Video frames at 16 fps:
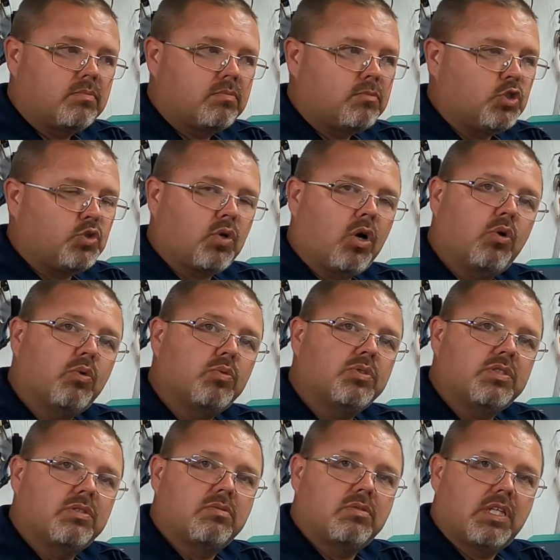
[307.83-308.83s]

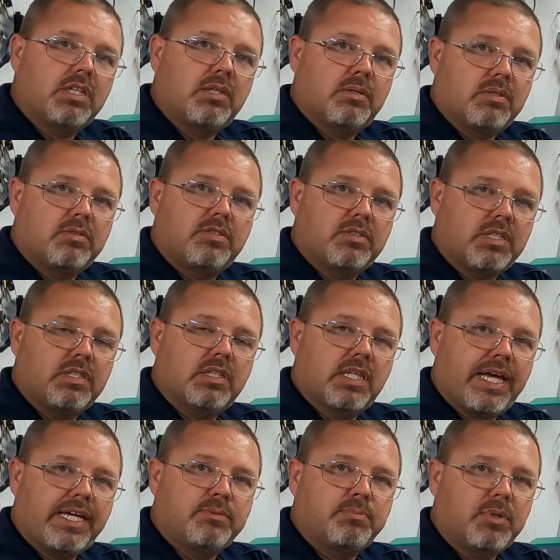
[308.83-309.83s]
drones in the
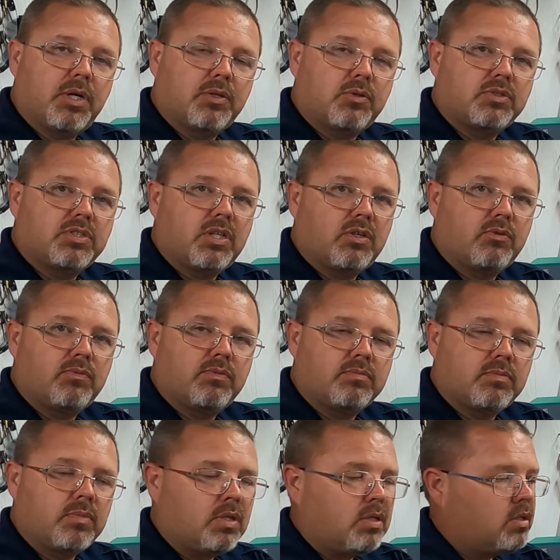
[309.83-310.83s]
last month or so.
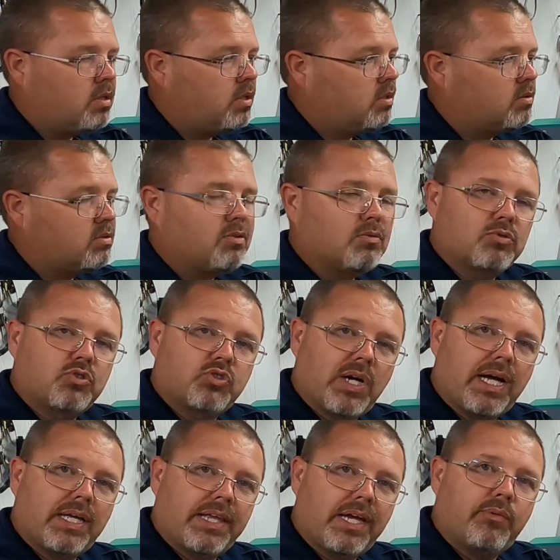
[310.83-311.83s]
Gonna
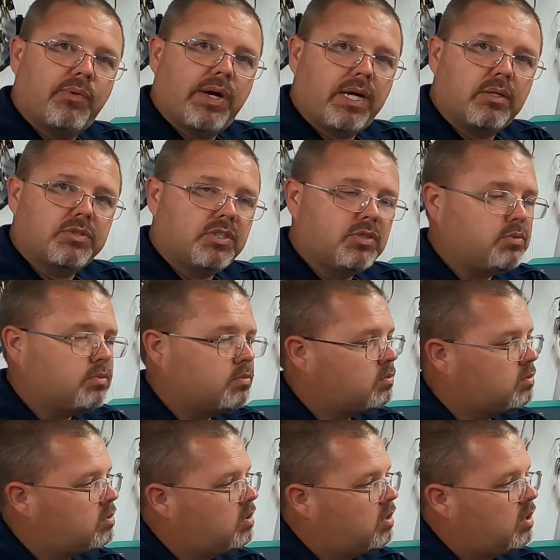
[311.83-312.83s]
try that route too,
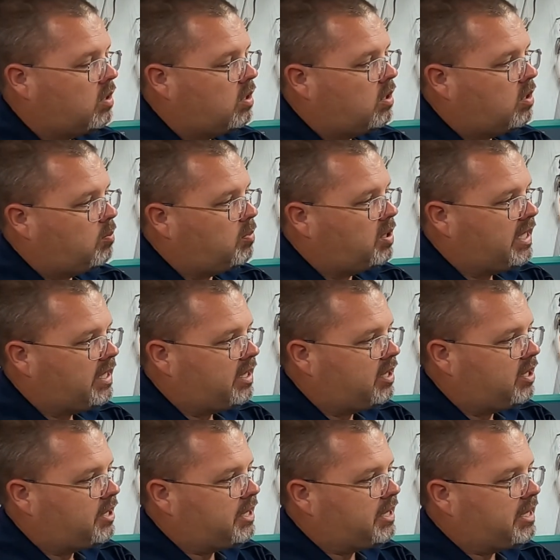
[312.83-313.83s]
but
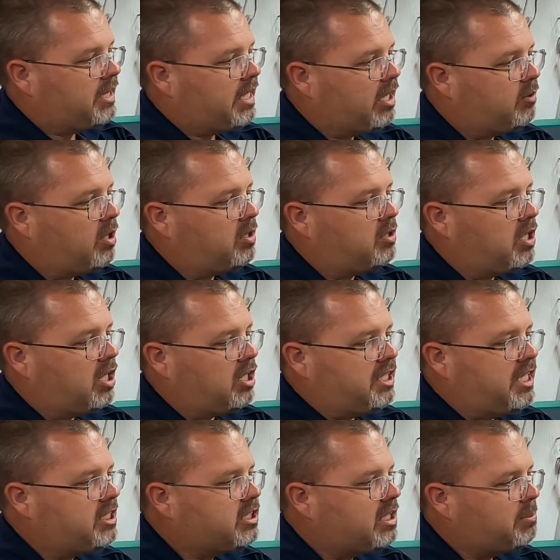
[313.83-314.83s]
they'll
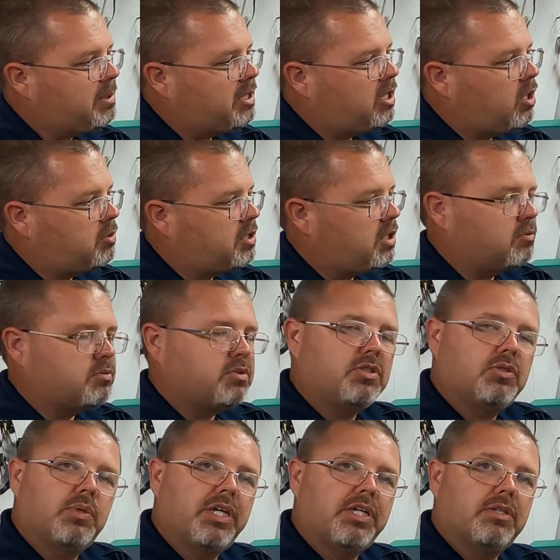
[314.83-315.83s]
initially be loaded
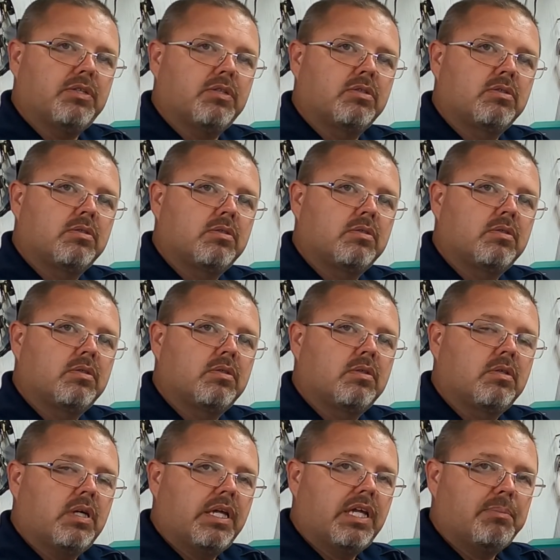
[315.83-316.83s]
onto here,
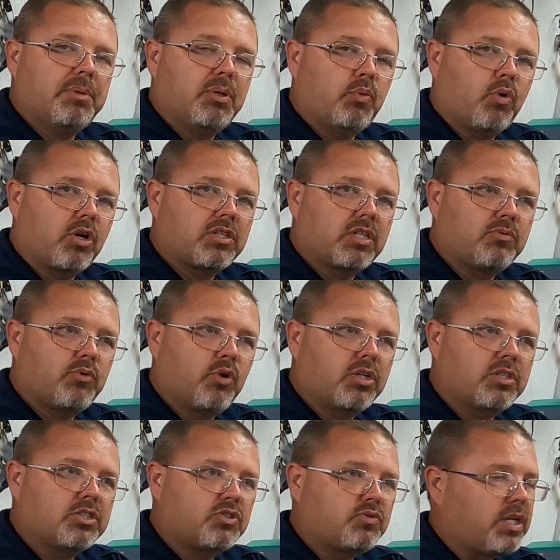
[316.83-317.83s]
and they'll be
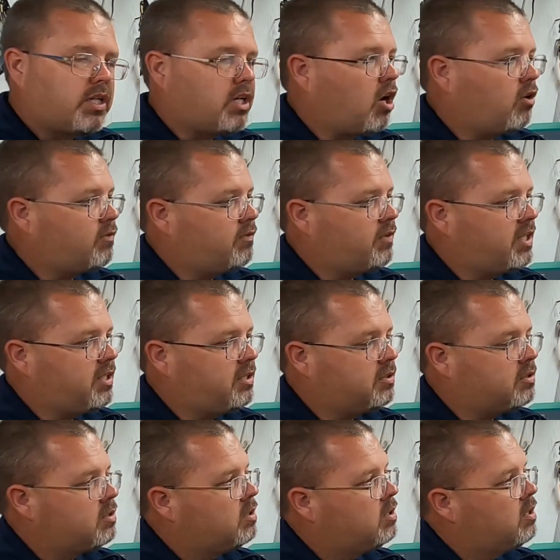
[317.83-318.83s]
working straight off of here.
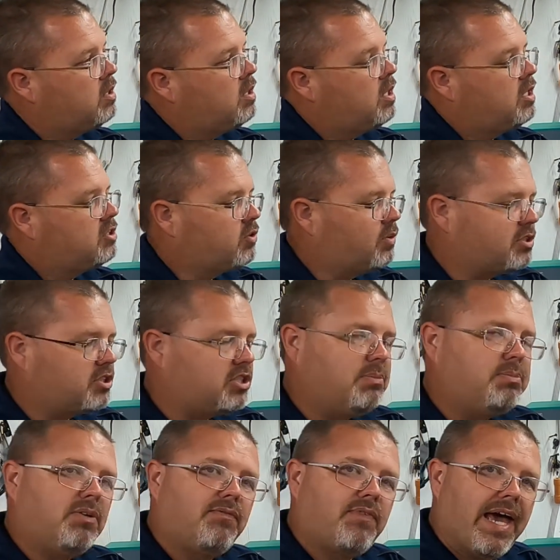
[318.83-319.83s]
So it should
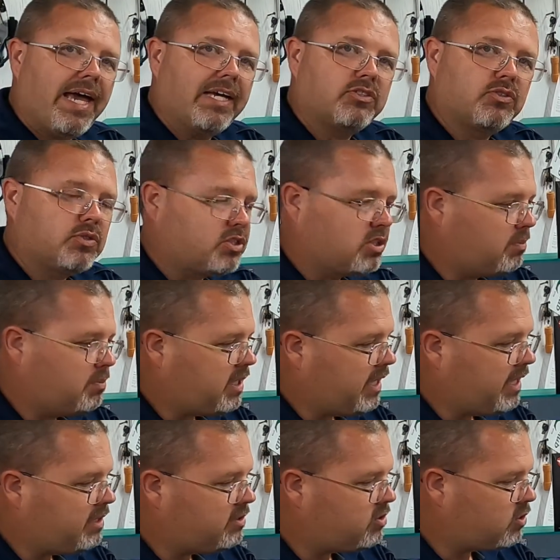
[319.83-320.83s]
be faster. It should be
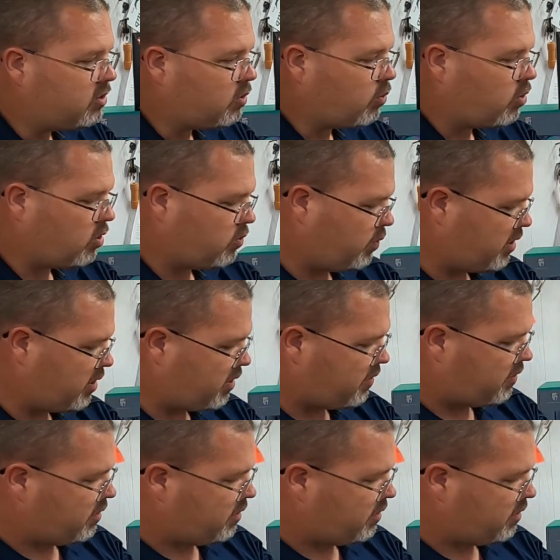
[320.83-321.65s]
easier to work with.